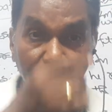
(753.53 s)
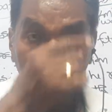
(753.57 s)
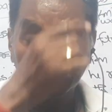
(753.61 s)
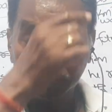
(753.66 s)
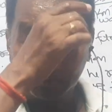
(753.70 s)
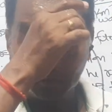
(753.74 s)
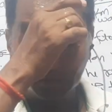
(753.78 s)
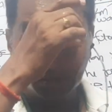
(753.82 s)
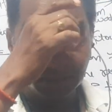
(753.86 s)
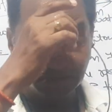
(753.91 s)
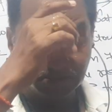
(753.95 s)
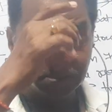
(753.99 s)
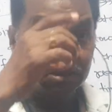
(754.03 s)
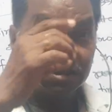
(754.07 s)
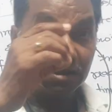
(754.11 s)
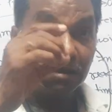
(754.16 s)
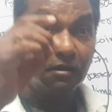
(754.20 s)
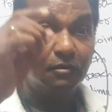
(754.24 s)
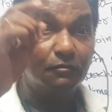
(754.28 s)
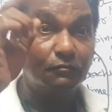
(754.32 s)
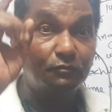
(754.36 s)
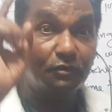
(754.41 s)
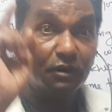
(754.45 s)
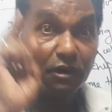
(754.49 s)
Means
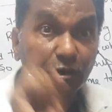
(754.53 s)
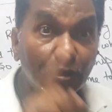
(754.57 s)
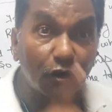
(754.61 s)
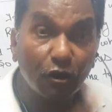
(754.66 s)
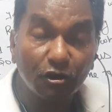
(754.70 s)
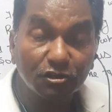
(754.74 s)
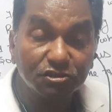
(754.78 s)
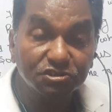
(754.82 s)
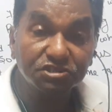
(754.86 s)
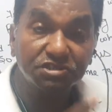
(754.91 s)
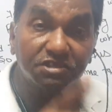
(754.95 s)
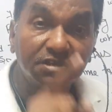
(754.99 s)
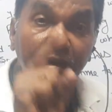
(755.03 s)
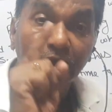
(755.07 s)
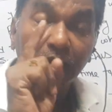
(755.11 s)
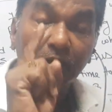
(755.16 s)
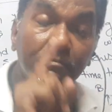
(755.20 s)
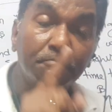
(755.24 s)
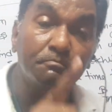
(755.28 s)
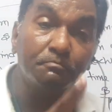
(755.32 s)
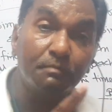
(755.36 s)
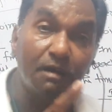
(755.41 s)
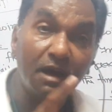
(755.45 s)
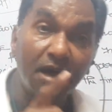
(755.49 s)
velocity
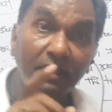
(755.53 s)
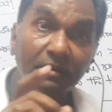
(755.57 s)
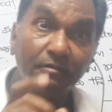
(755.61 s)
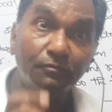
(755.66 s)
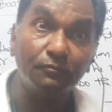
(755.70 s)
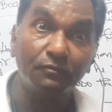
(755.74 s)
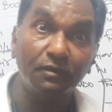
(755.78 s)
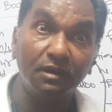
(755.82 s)
of man